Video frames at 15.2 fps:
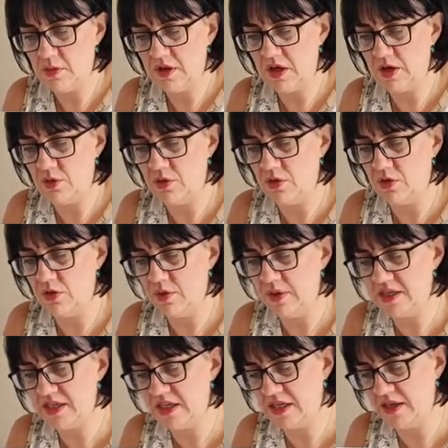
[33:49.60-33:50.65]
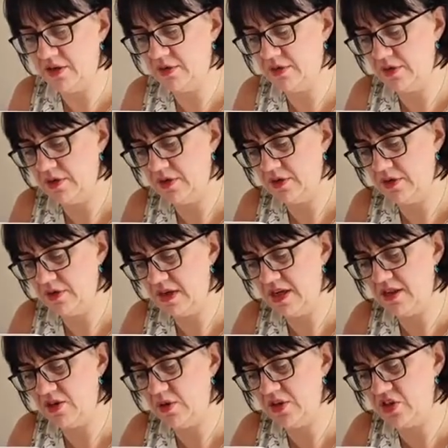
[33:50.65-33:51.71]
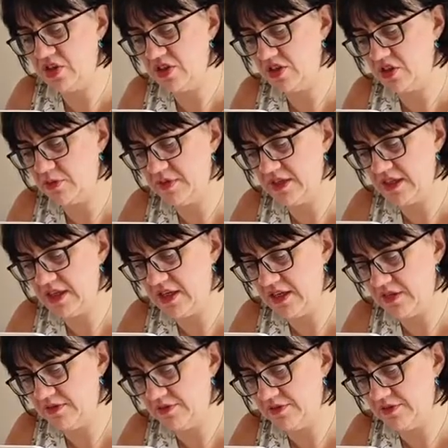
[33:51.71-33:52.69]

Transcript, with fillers: Here we go, all the way down. Any other questions, comments there,